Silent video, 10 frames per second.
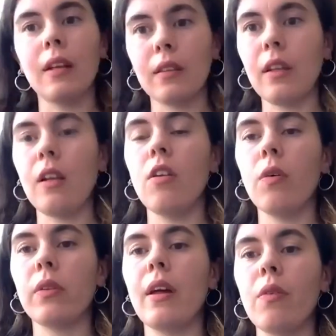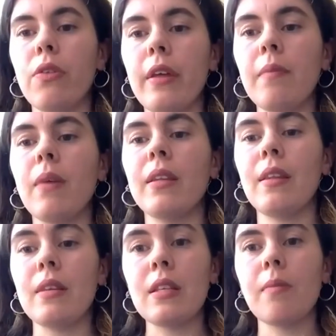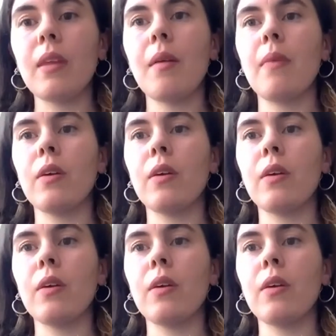anti-lockdown thing, but at the same time,